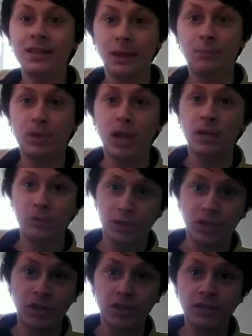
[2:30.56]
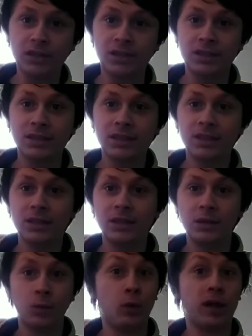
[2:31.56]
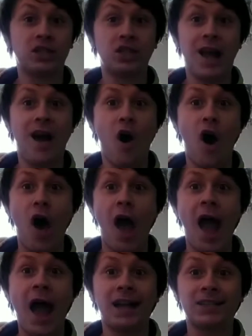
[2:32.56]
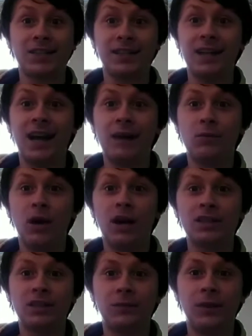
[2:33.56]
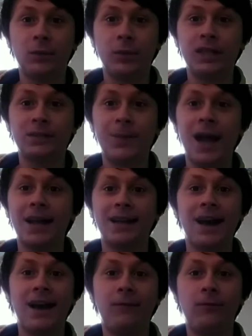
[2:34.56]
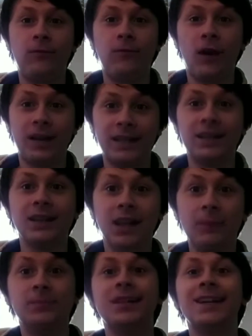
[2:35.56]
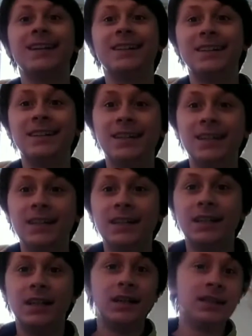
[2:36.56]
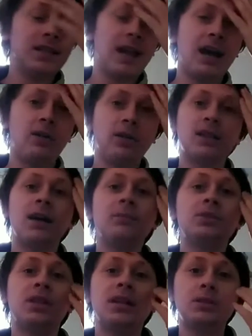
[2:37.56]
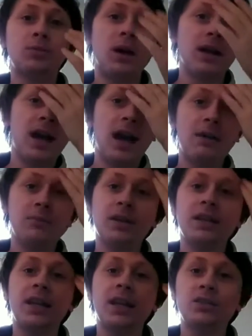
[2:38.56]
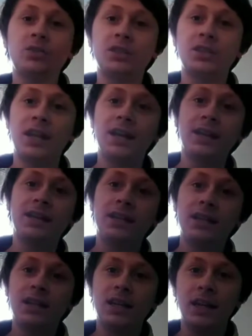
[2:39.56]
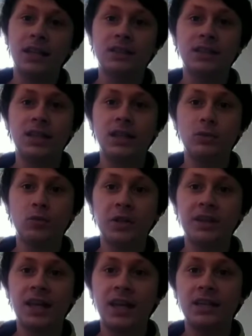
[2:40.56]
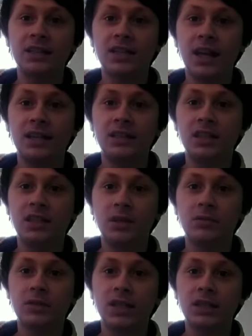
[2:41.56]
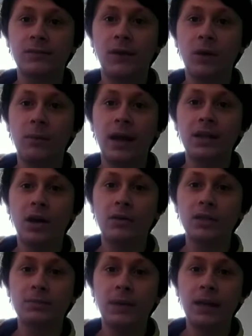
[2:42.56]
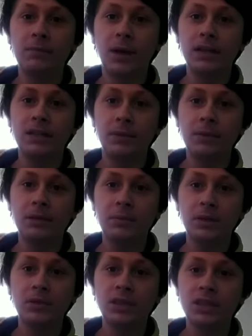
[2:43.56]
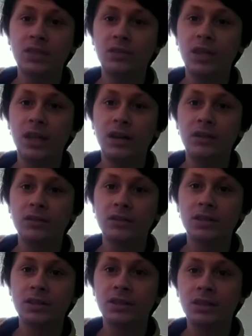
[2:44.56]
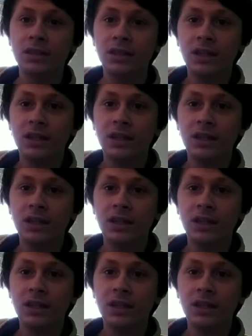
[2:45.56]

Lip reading: Leprechaun Returns, which actually I watched a few weeks back and I fucking loved it. Now, when it comes to this one, I'm really interested in seeing what they decided to do with this film. I know it's made by WWE Studios,